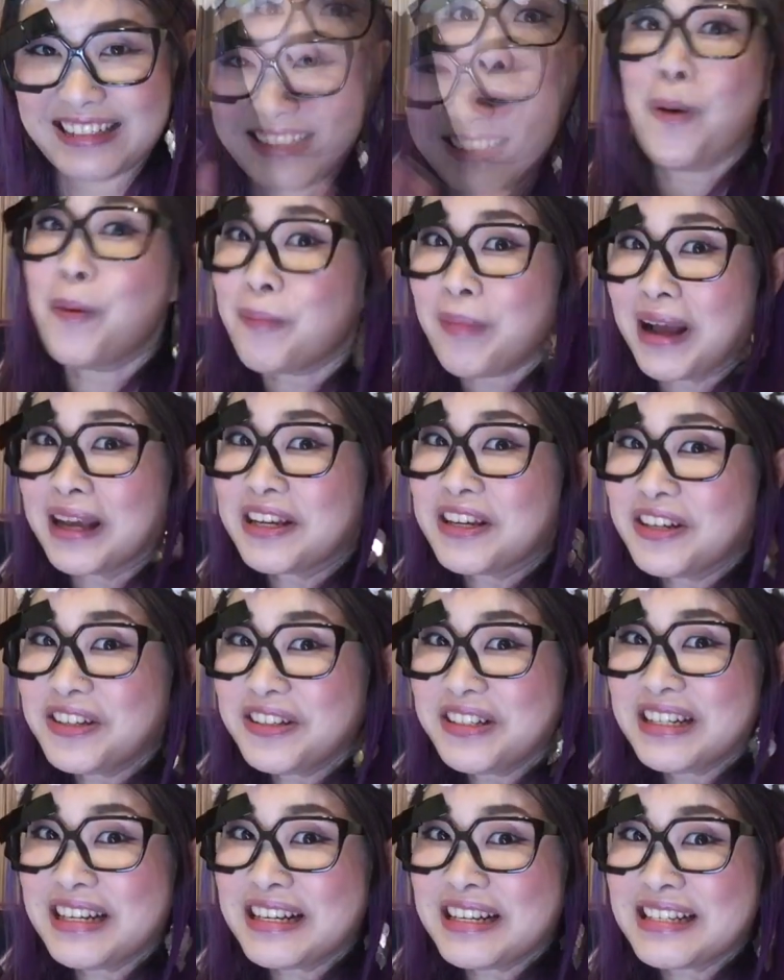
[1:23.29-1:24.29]
Oh my
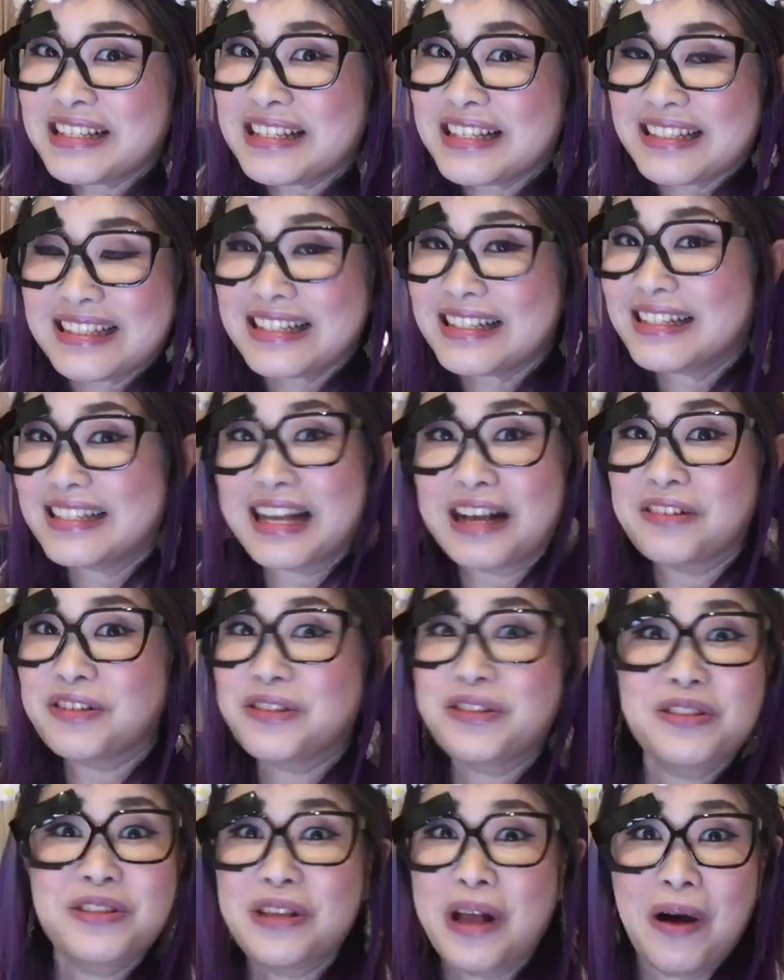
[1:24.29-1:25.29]
goodness, this
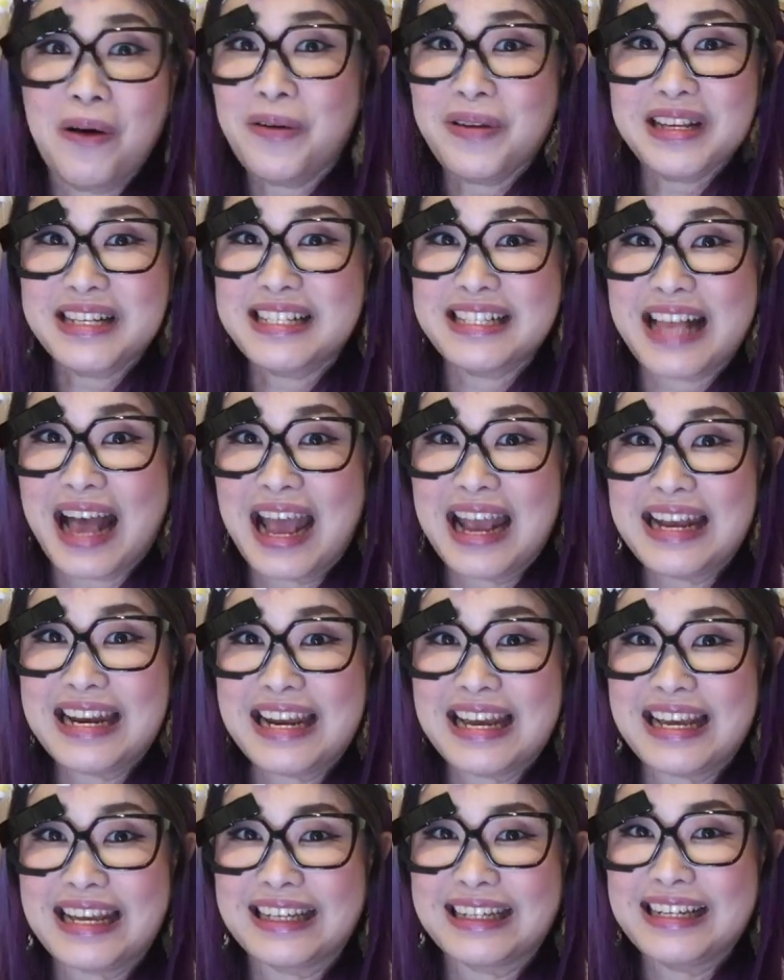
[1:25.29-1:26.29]
sounds so
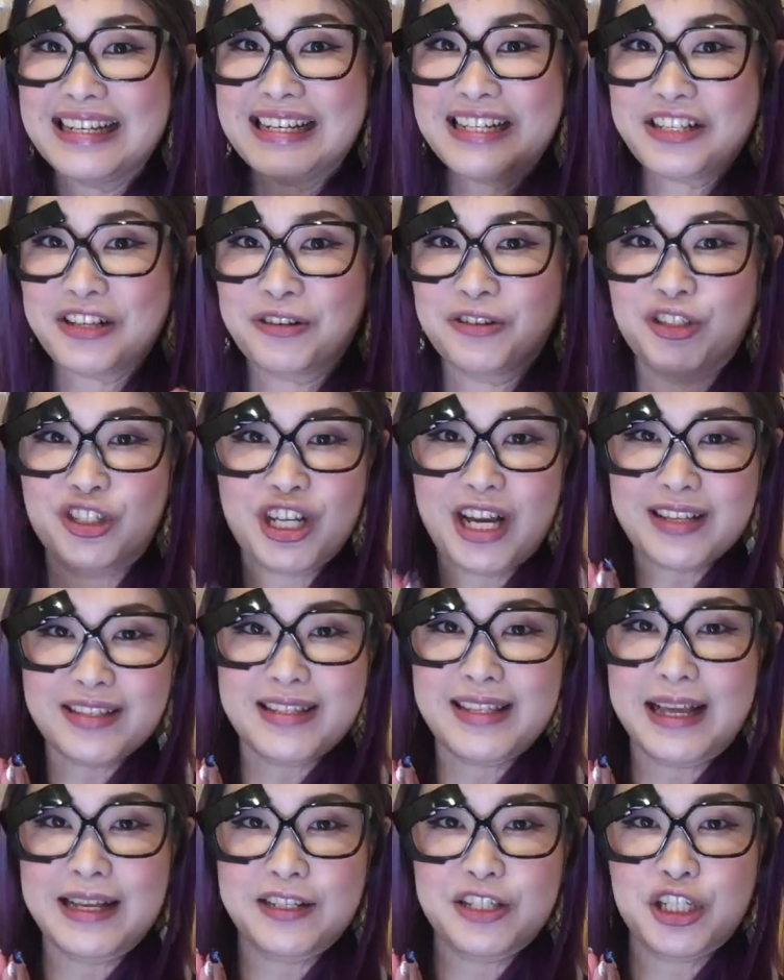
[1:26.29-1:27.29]
exciting! So
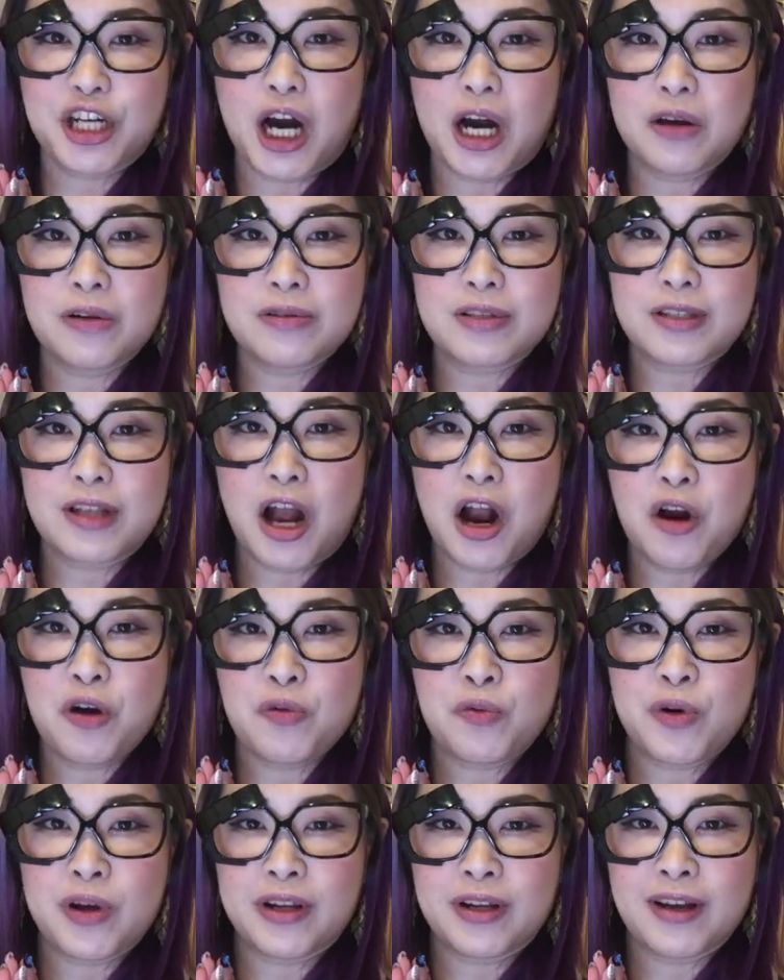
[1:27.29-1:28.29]
just like Charles
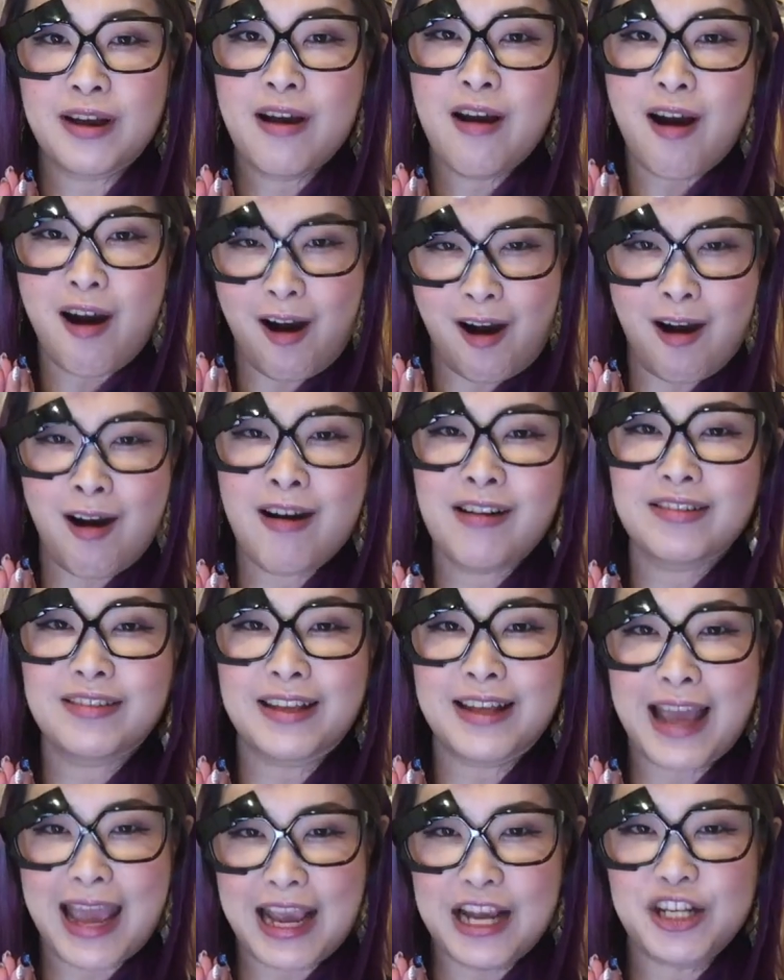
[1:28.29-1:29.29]
Darwin, on
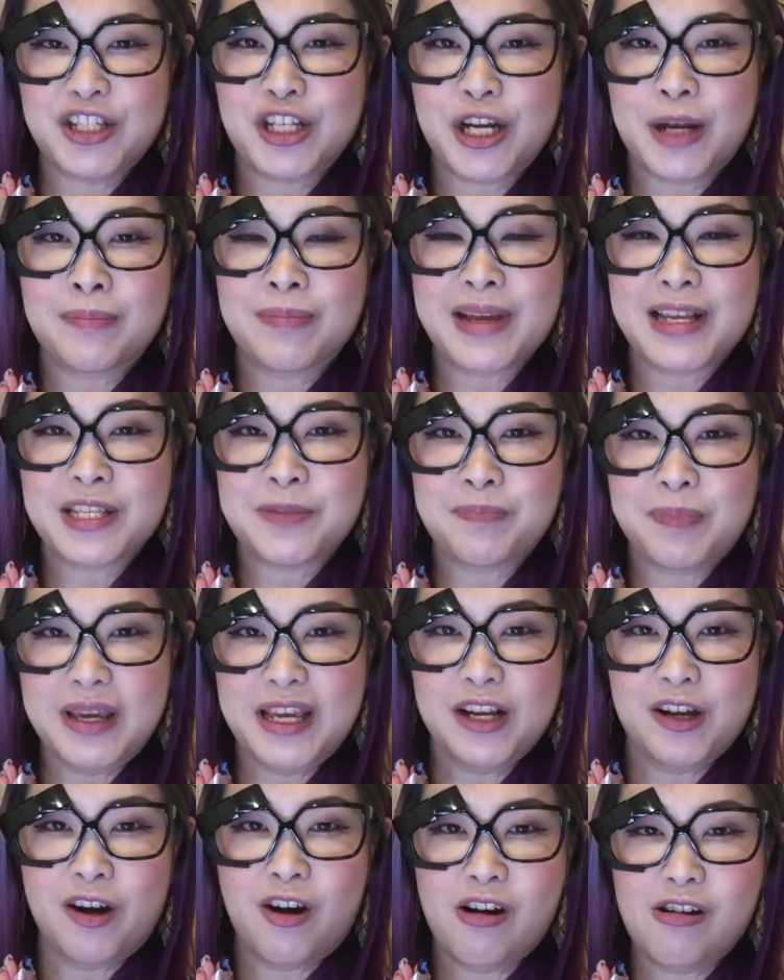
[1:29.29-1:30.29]
the HMS
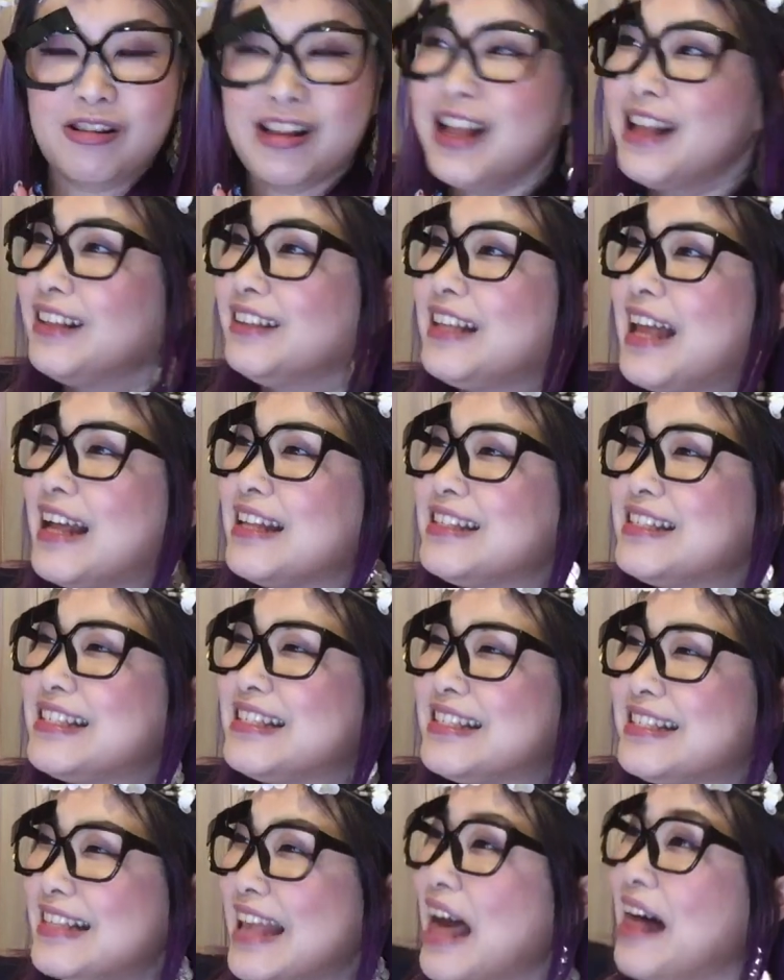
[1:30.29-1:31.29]
Beagle, let's
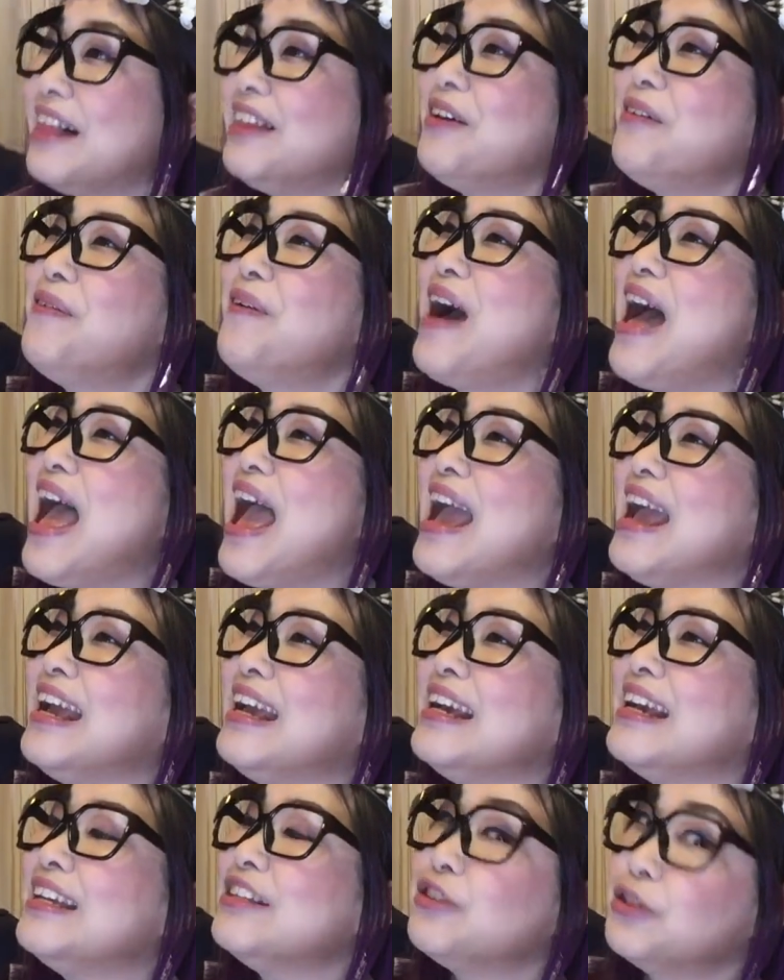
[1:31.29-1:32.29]
sail
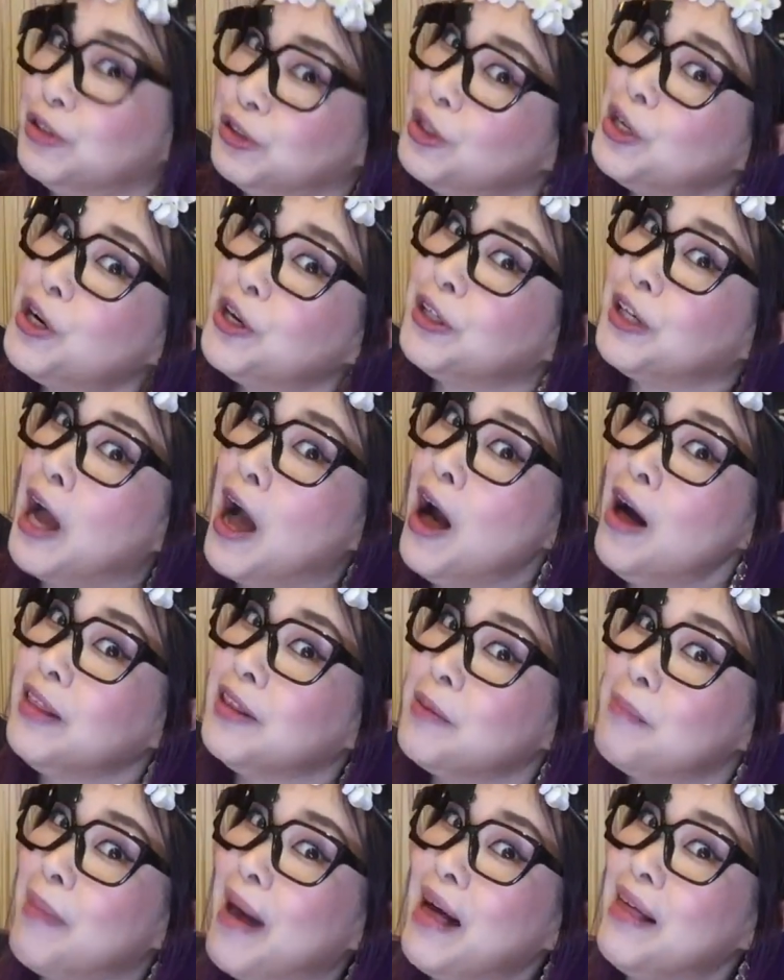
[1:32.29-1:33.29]
away to learn
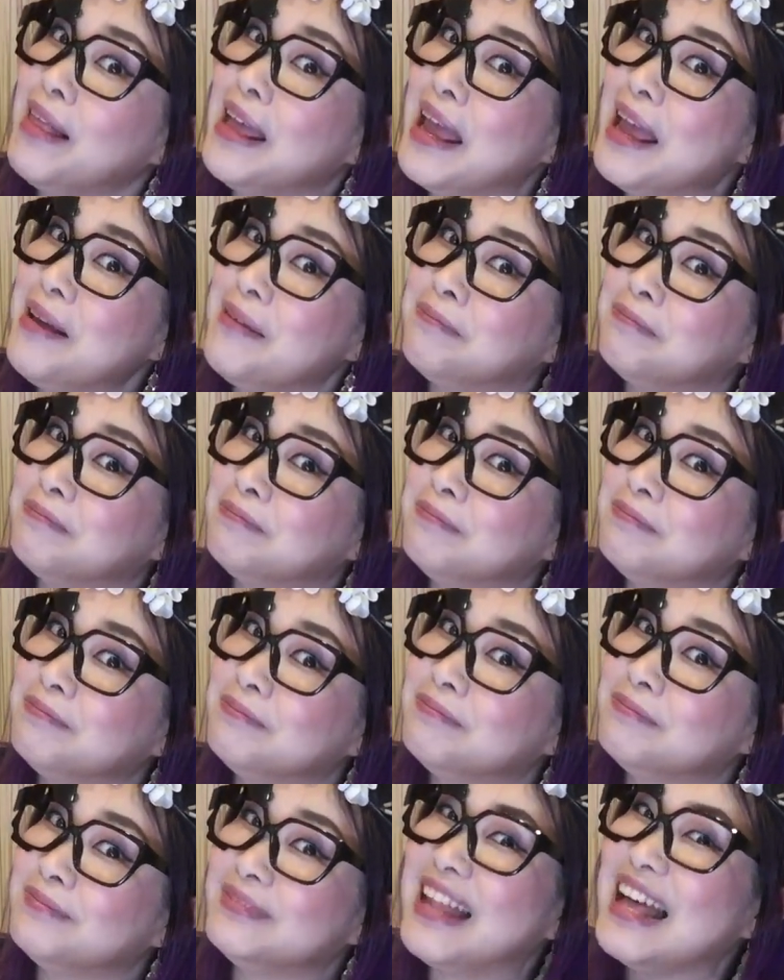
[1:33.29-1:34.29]
all about him.
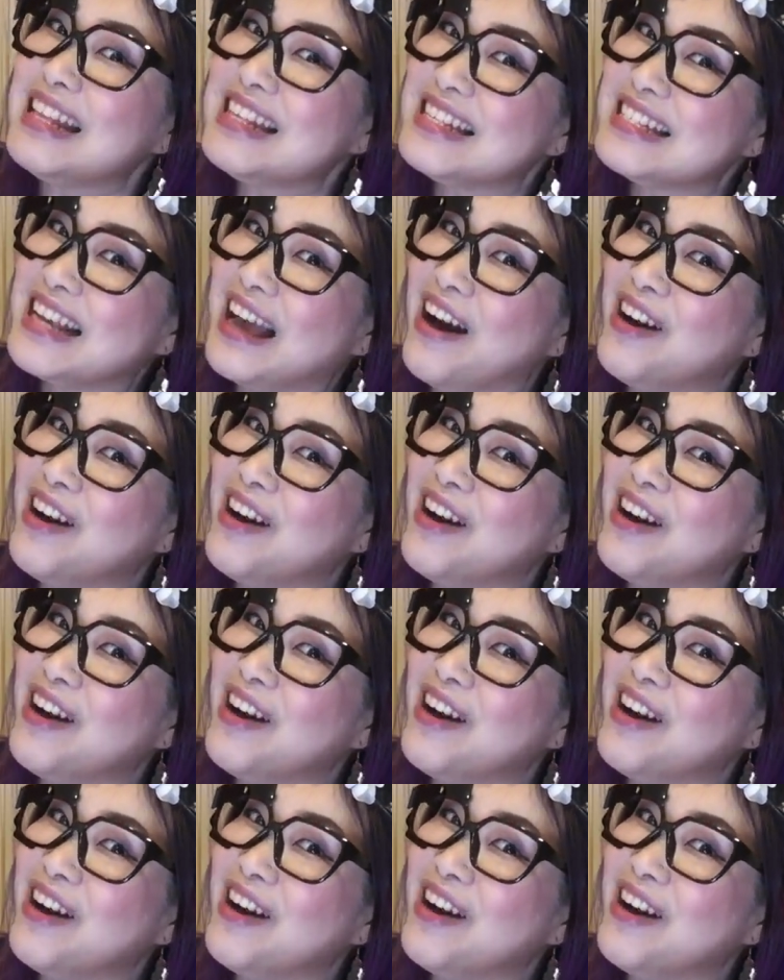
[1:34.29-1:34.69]
Let's